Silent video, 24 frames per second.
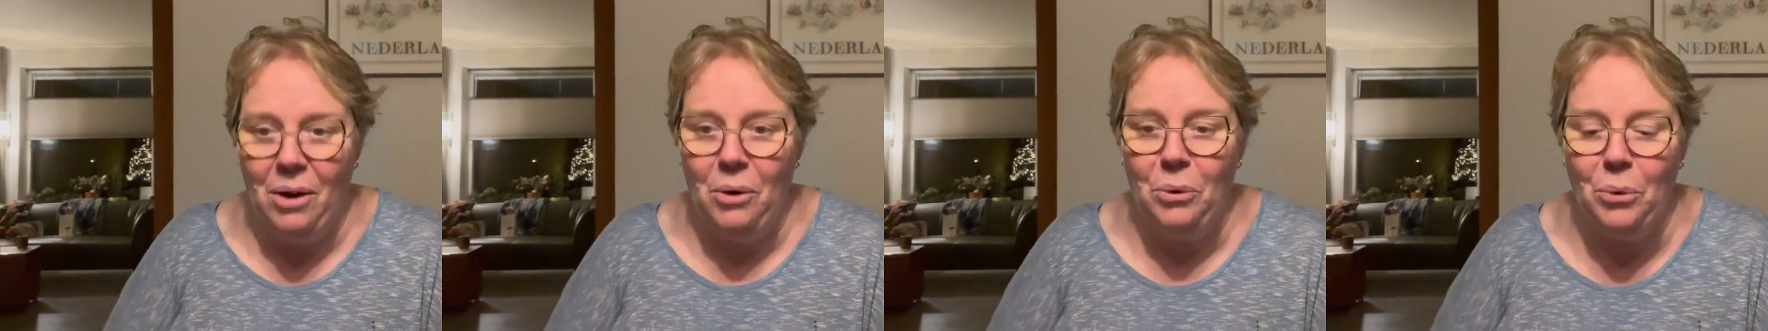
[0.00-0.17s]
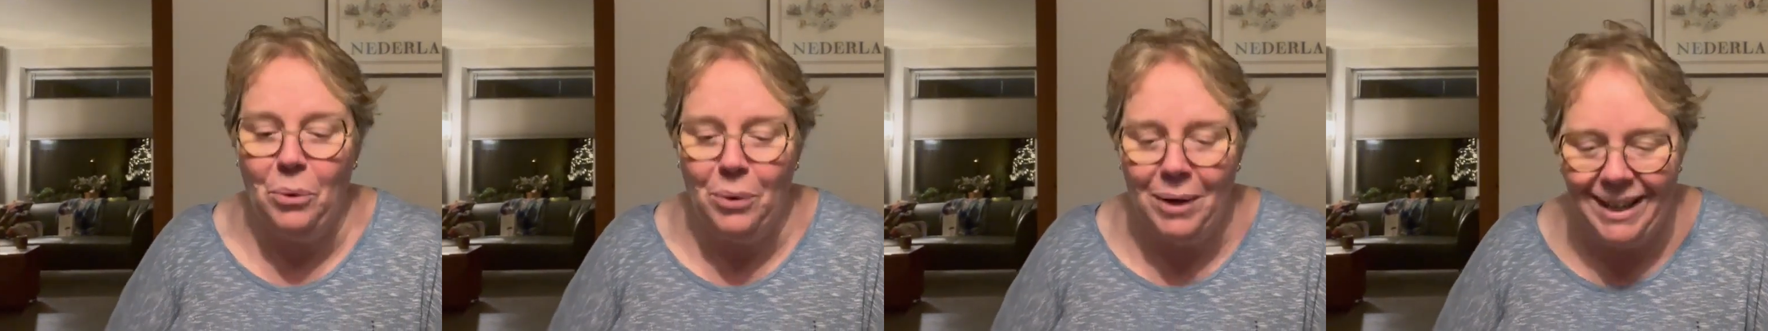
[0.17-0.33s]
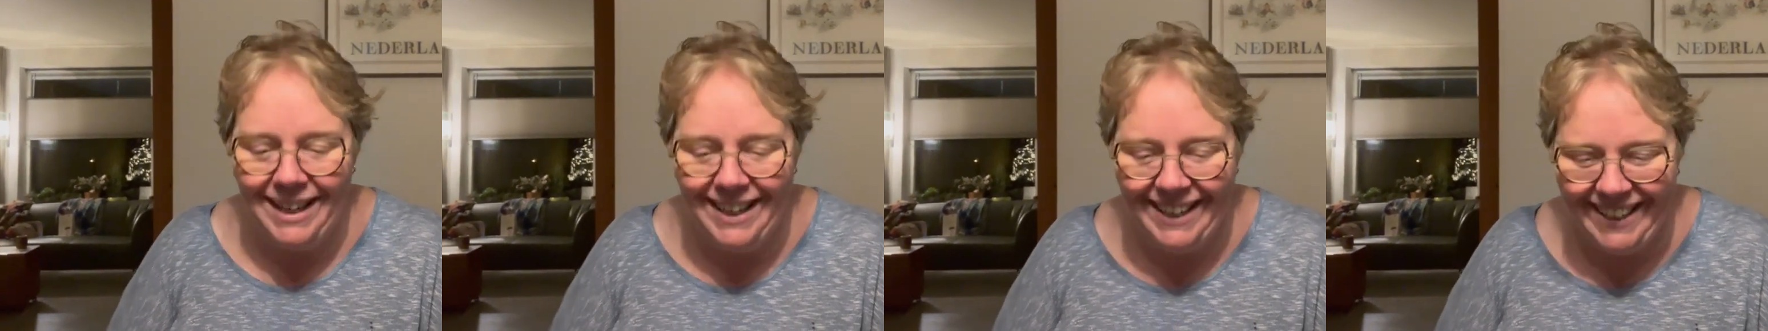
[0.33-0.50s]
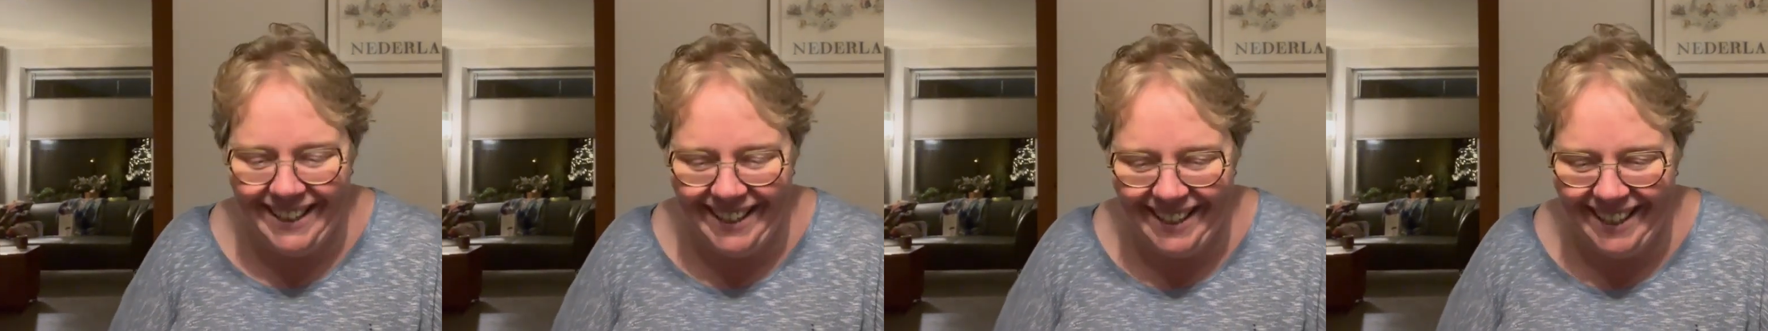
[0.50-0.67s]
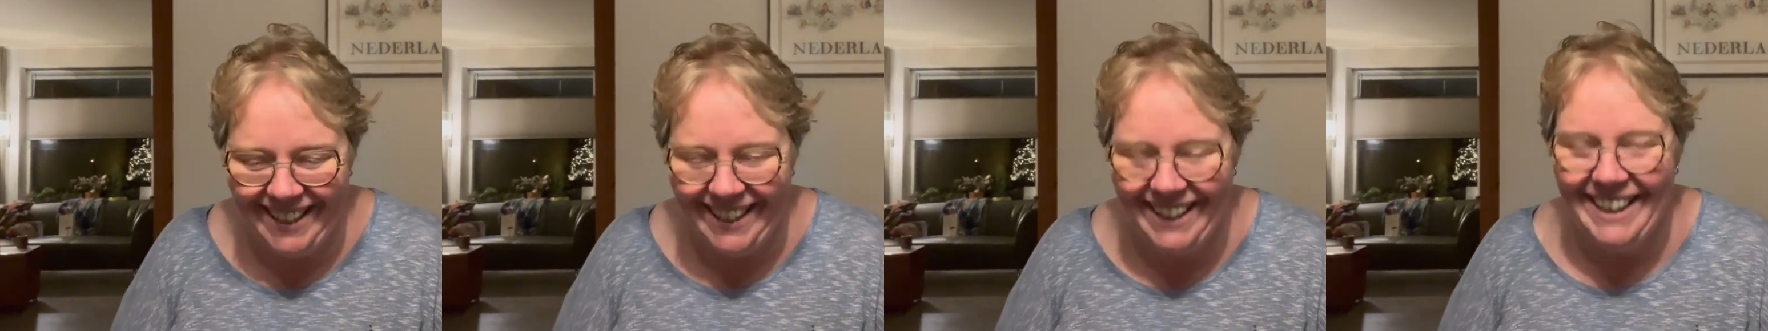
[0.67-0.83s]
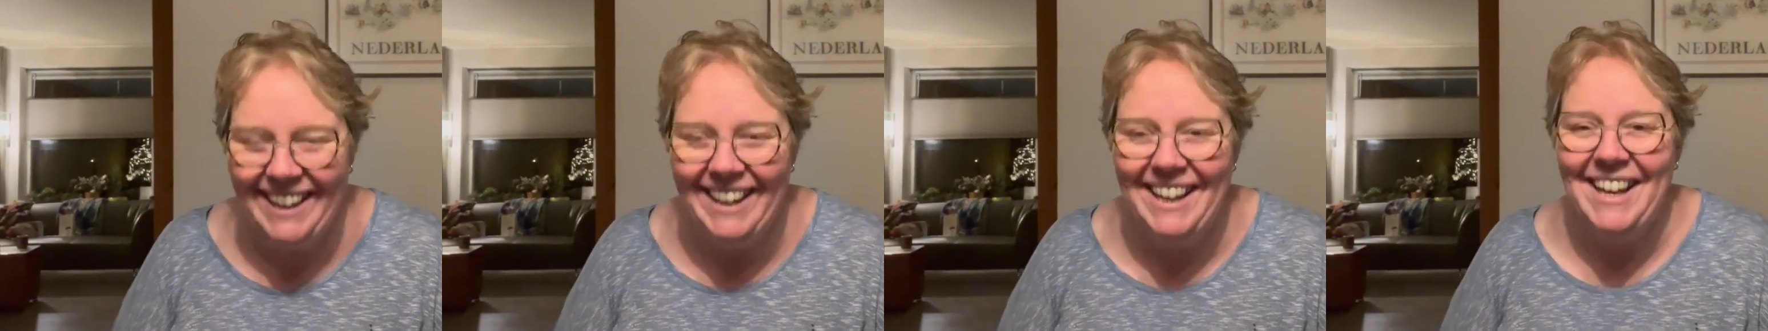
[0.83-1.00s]
Ooh,
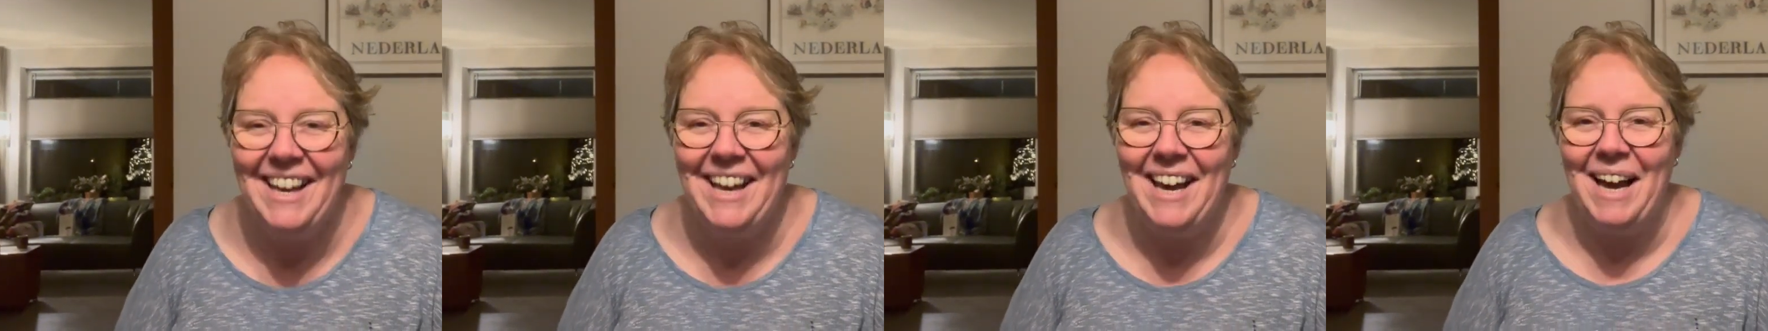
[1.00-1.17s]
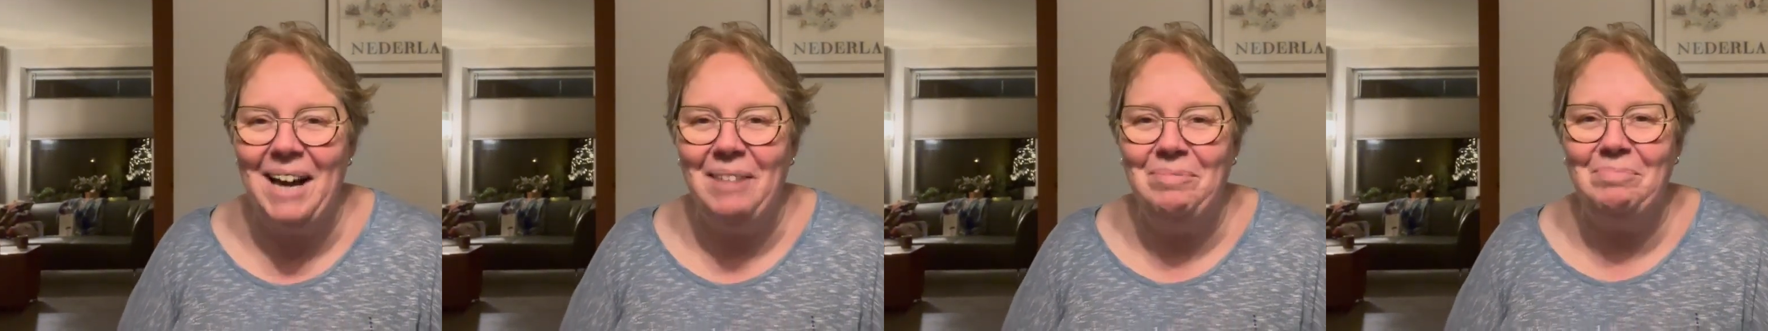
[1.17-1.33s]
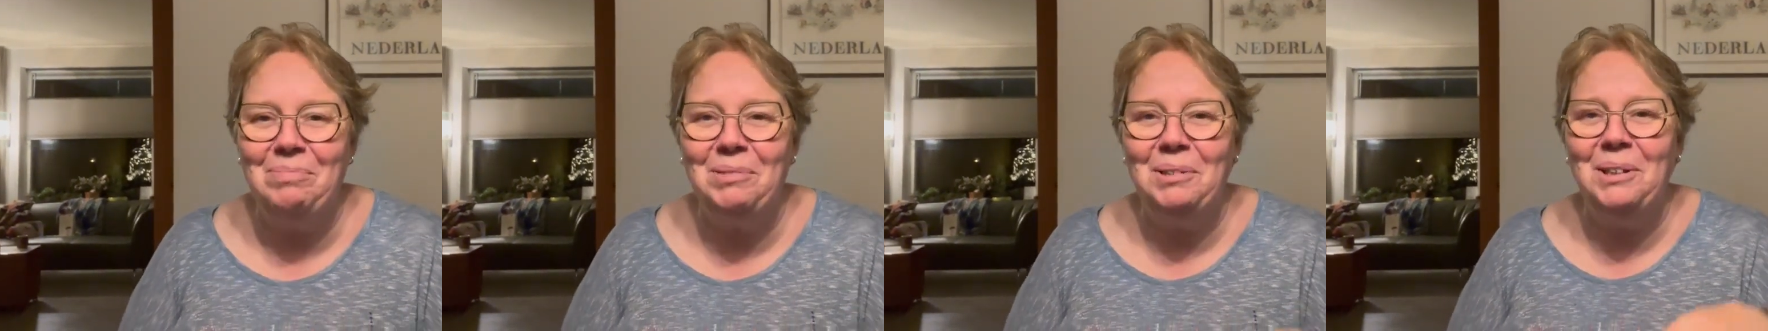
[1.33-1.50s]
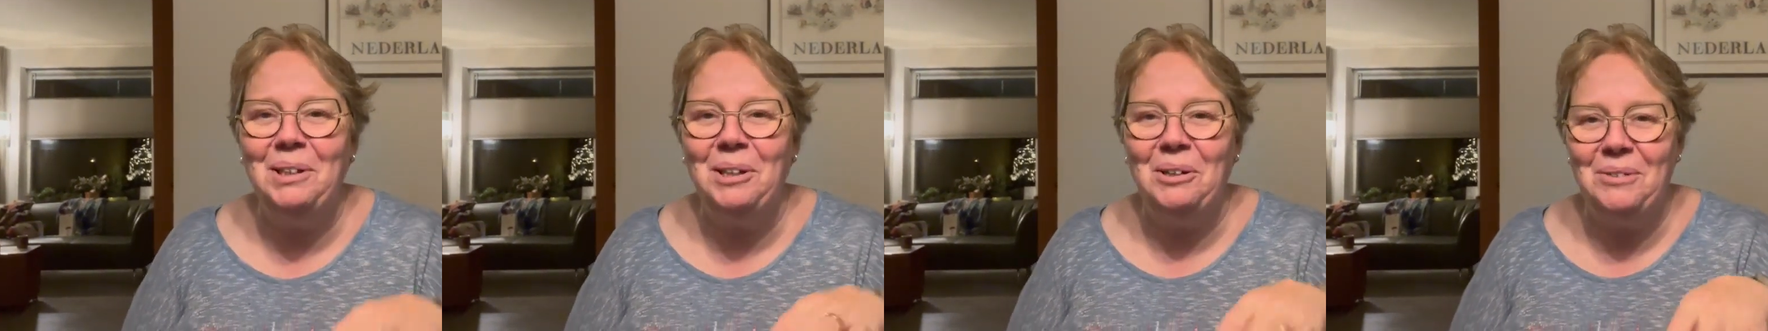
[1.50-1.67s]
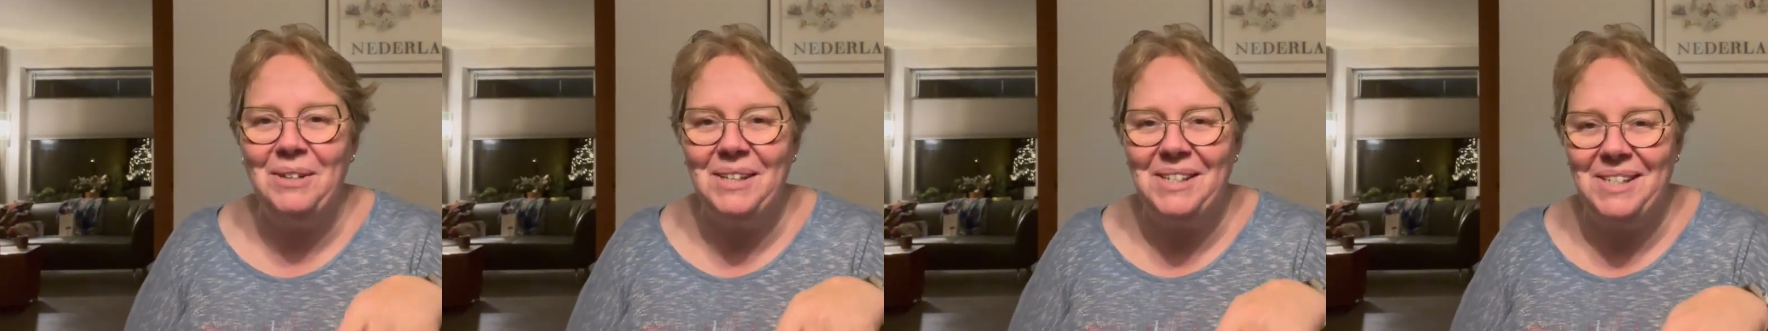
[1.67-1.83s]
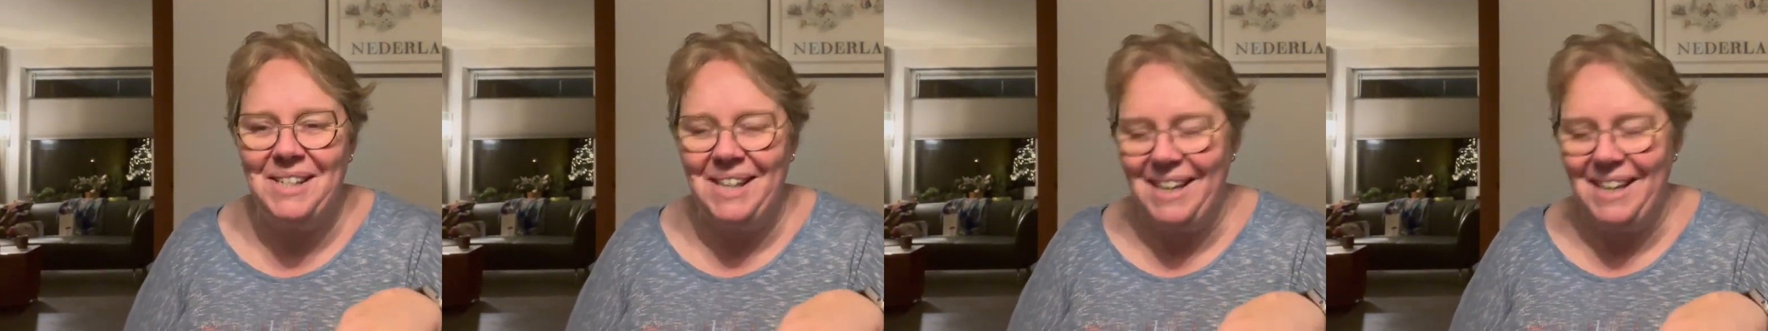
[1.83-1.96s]
Apollo is